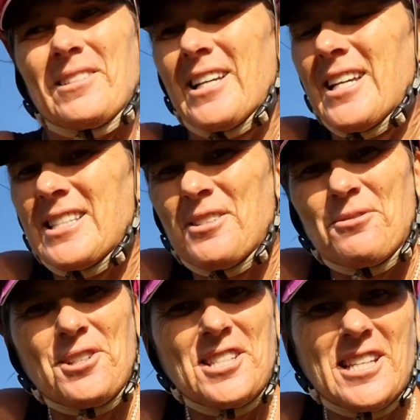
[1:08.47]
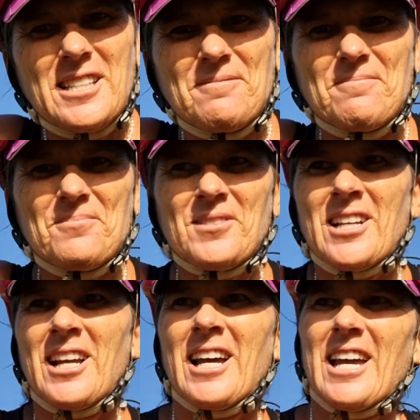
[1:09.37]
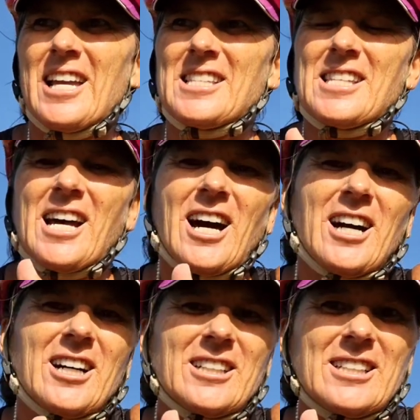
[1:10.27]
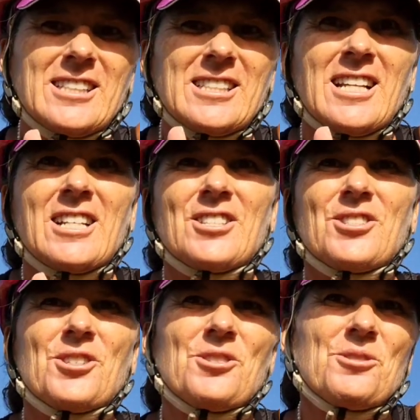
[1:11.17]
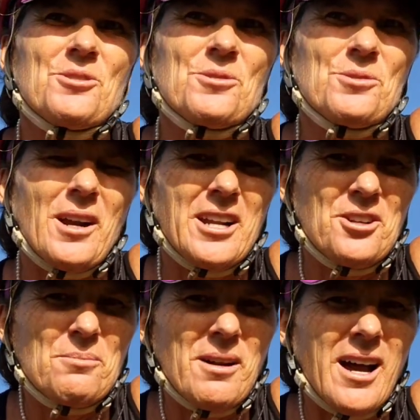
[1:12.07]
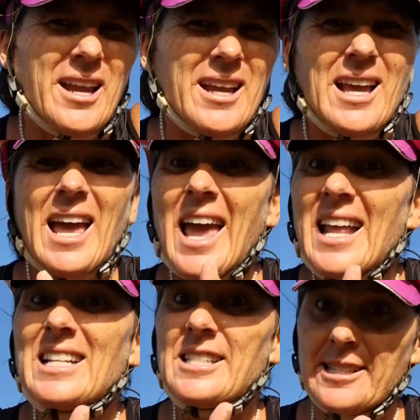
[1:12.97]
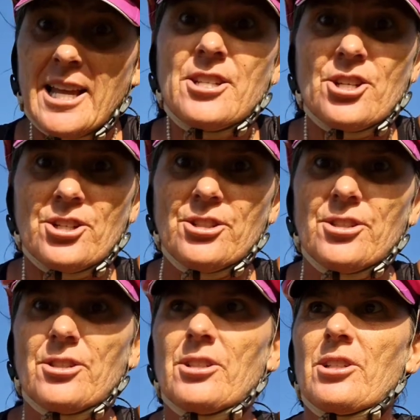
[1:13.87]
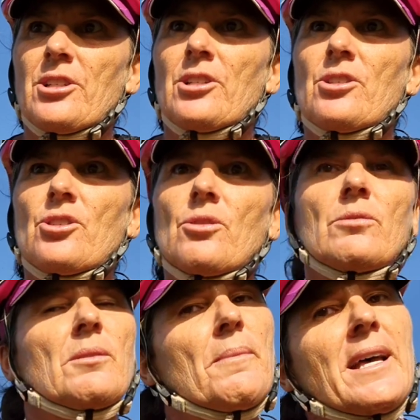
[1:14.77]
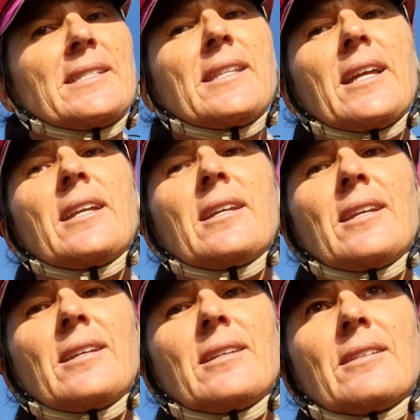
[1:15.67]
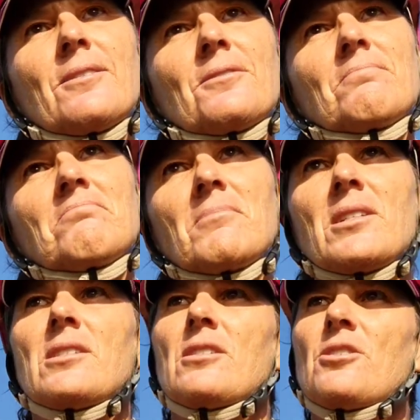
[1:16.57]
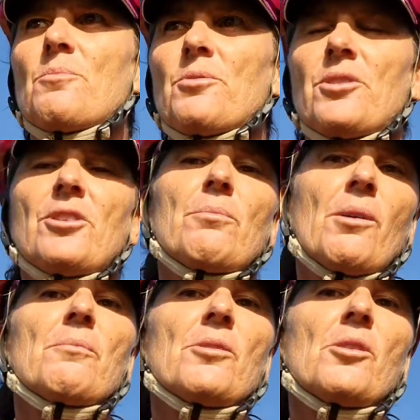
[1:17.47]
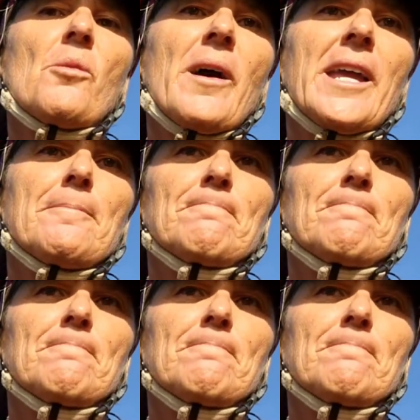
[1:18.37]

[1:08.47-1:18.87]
It's freezing, it's hard to ride your bike, and it's dangerous. So the best thing is to put your Brompton away.